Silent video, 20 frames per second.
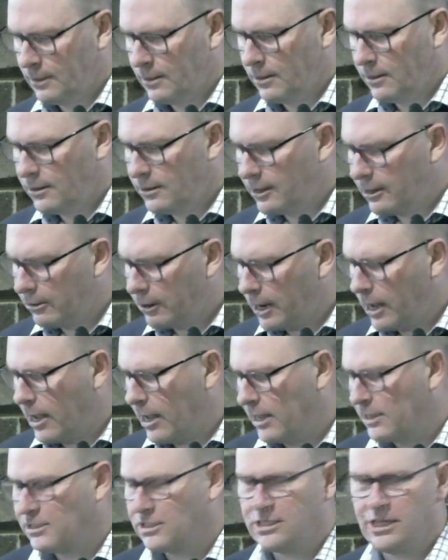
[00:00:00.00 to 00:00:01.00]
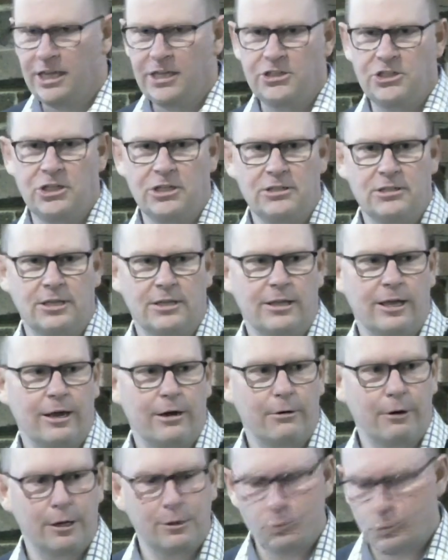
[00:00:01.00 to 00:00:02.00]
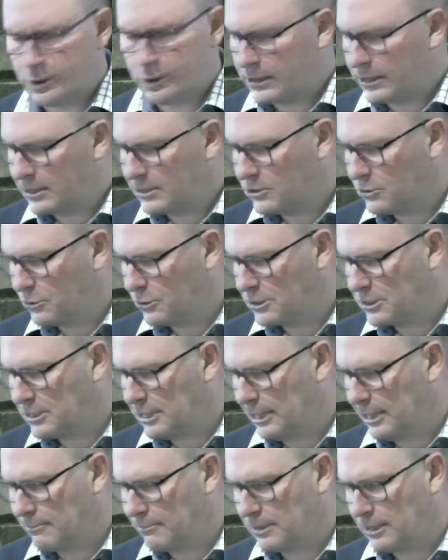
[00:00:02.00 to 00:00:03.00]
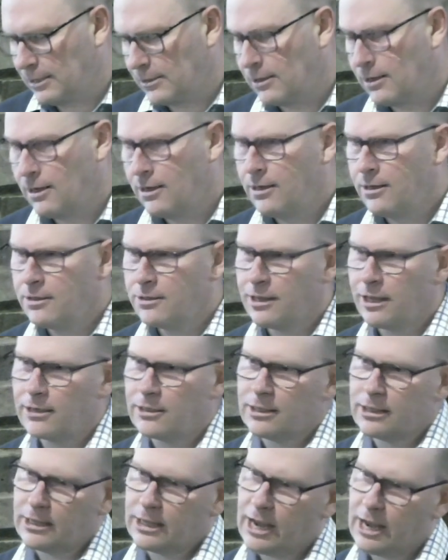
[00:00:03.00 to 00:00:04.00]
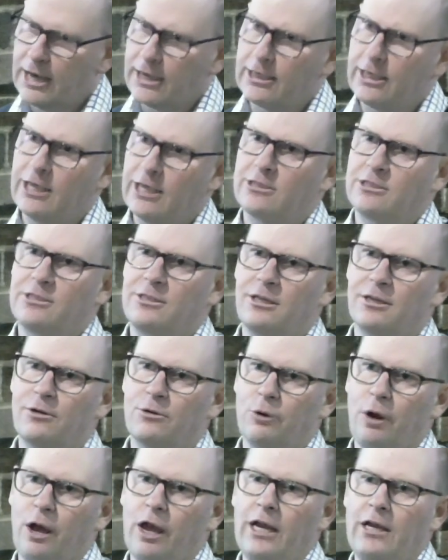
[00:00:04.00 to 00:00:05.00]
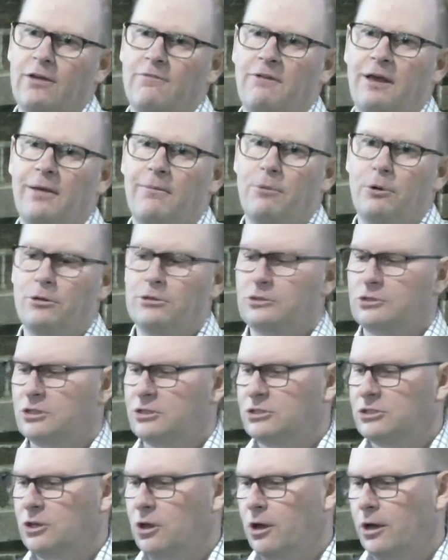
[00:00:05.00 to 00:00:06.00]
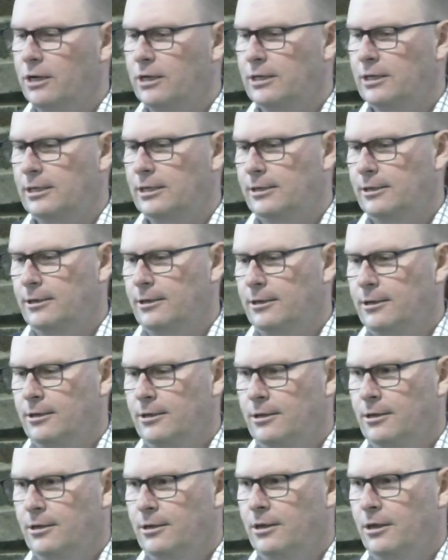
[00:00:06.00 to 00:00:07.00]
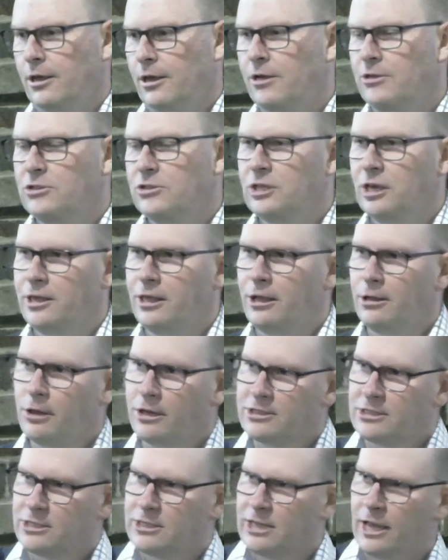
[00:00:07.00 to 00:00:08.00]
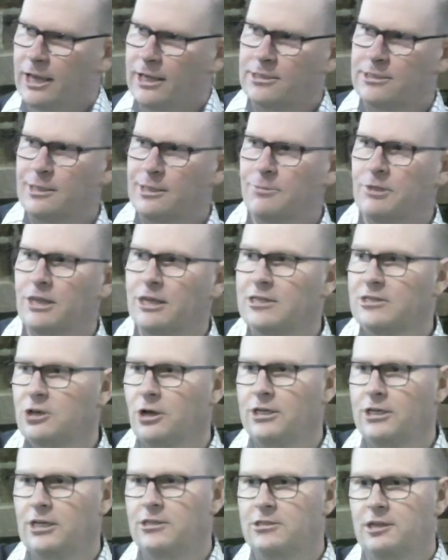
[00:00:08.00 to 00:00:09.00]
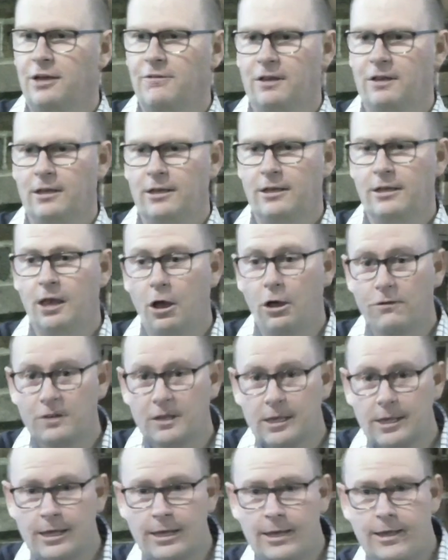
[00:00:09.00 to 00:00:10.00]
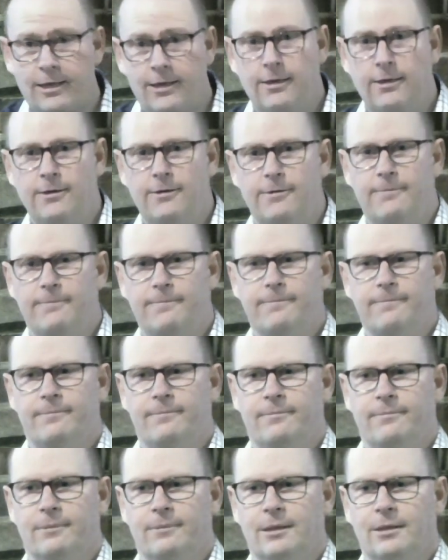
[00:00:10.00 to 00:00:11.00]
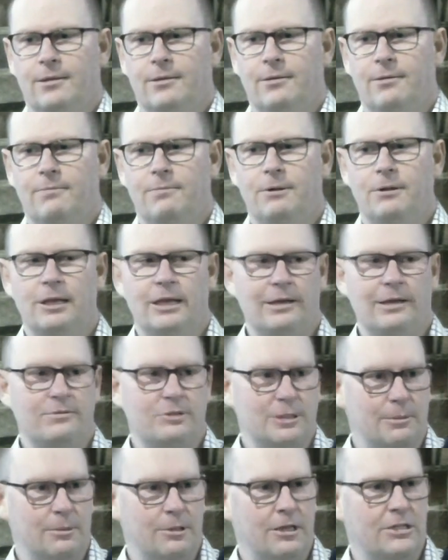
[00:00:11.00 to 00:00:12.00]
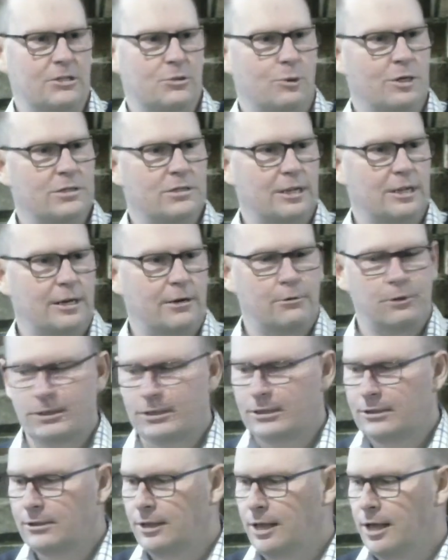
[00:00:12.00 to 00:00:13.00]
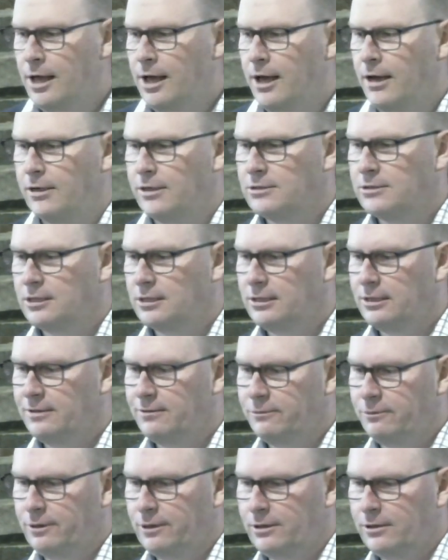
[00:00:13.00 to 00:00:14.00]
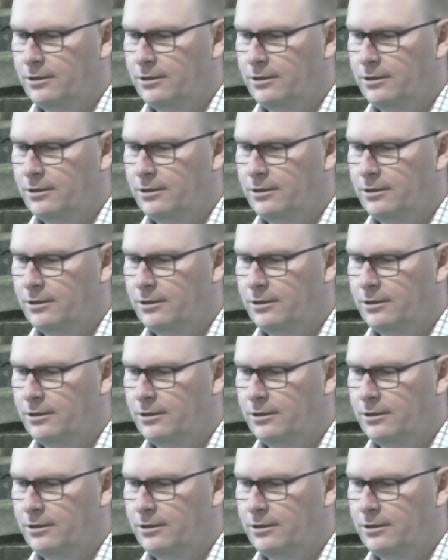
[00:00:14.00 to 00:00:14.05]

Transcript: There are hard teachings that they are unwilling to accept that cut against the grain of our modern society. And so they like to take some of these ideas over here, but leave some of these ones that are a little harder to live with.